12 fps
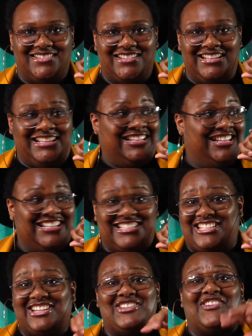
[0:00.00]

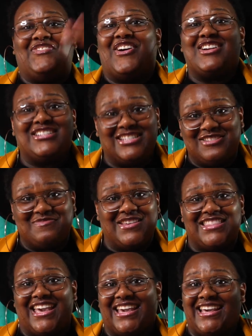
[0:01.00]
To the version of me
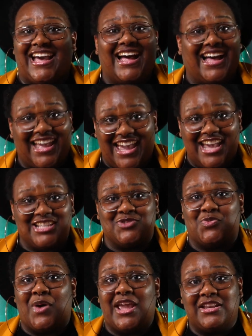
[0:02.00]
that God has
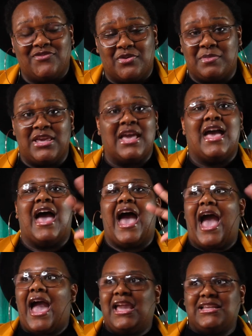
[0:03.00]
waiting for me.
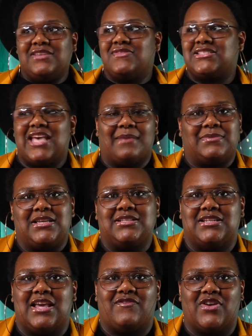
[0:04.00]
I ain't even tapped
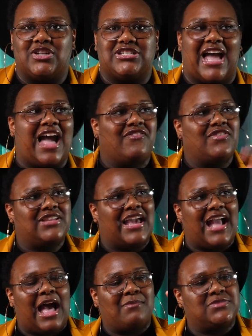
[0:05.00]
into that version. I feel
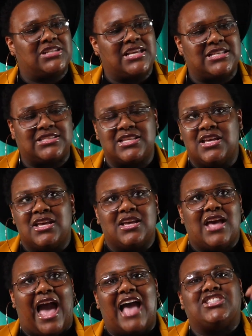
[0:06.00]
like I'm just,
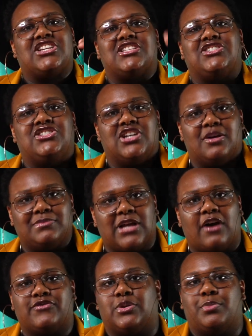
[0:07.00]
I just jumped
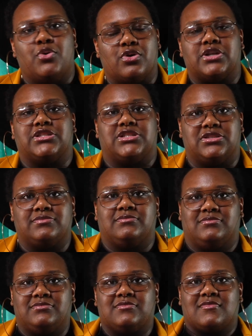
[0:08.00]
off the porch.
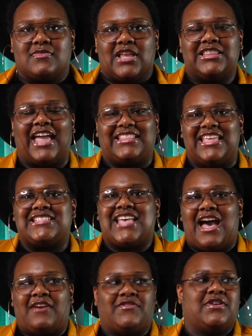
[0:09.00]
Like, that's
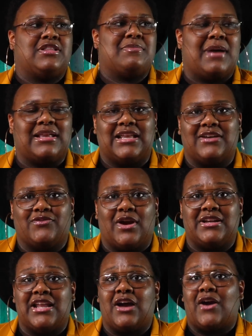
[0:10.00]
how I feel in my life
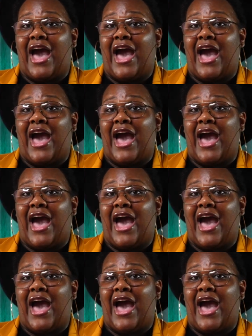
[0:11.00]
right now.